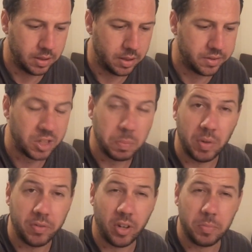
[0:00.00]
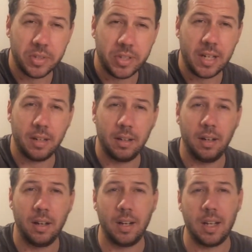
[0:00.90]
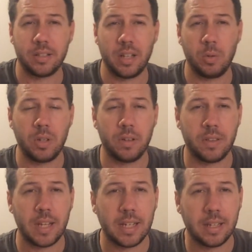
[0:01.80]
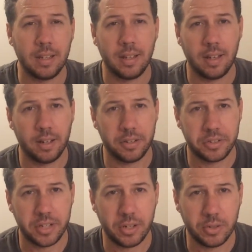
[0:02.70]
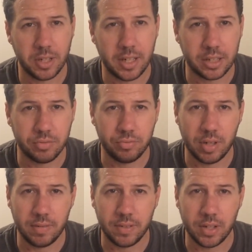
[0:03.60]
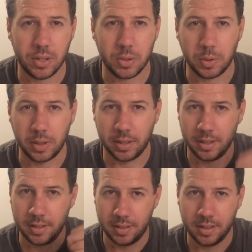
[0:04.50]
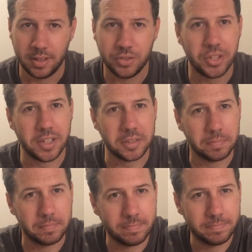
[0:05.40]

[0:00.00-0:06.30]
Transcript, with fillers: at 6.5%. Let us know what you think and I'll see you on your next review. Cheers.